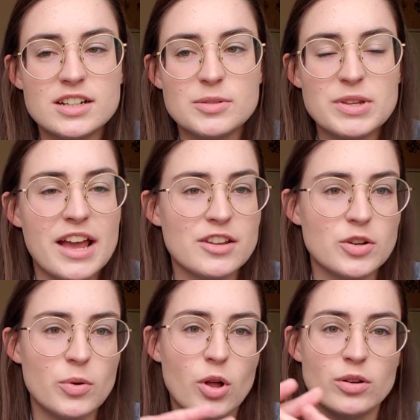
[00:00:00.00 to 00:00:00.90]
We had,
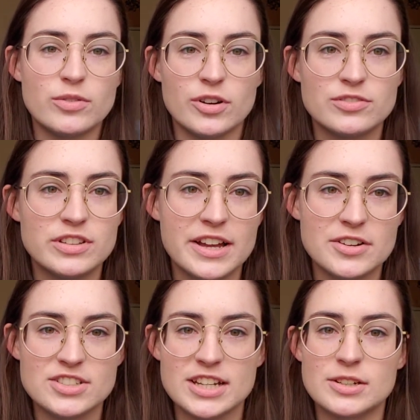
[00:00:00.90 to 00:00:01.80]
all of our
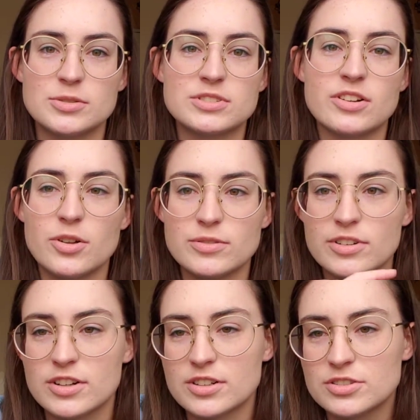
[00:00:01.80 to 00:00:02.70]
flyers out, all of
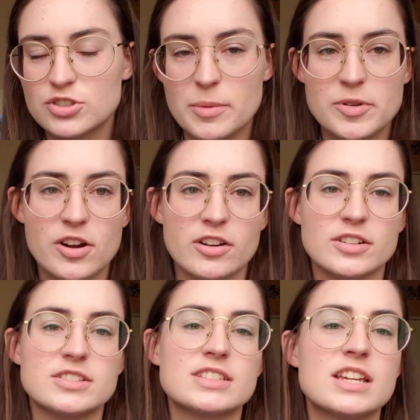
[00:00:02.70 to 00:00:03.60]
our drop
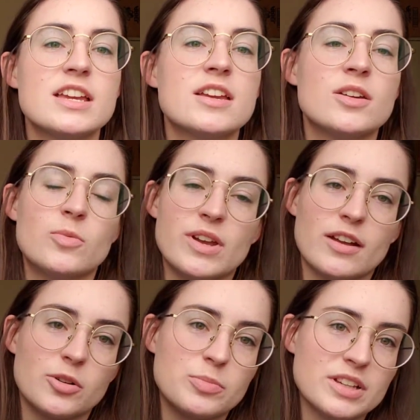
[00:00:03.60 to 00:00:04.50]
cards. We had
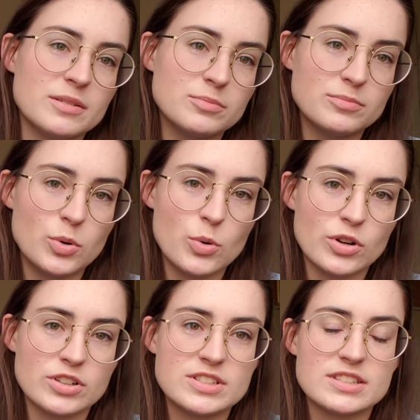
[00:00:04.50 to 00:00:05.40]
our big
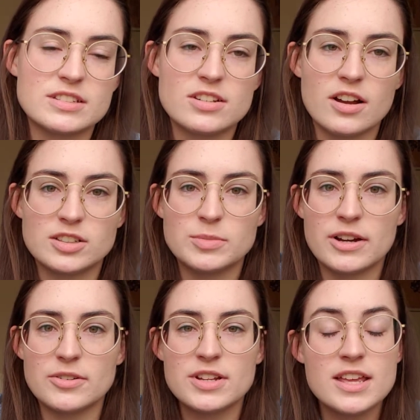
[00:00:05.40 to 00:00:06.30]
boards that talked
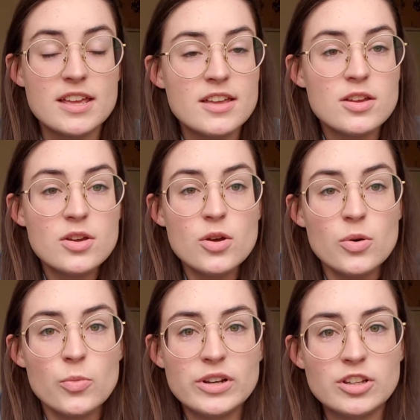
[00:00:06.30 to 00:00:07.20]
about
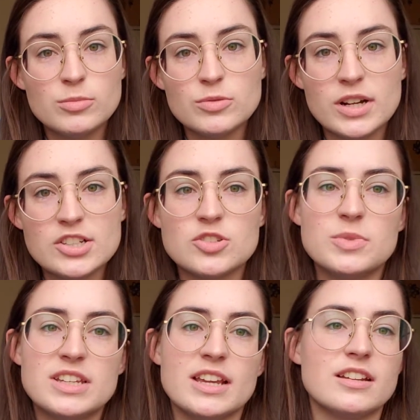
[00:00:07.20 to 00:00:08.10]
when human rights should
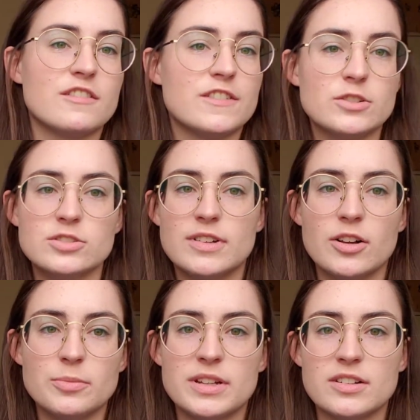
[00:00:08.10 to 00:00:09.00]
begin in field
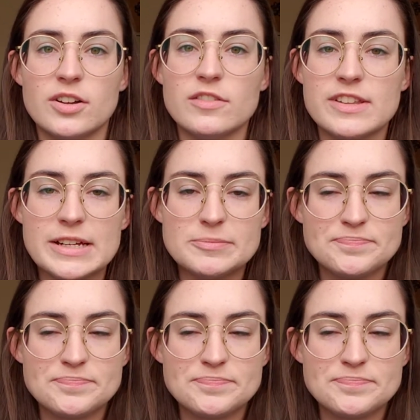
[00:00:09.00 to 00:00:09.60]
development and all of that.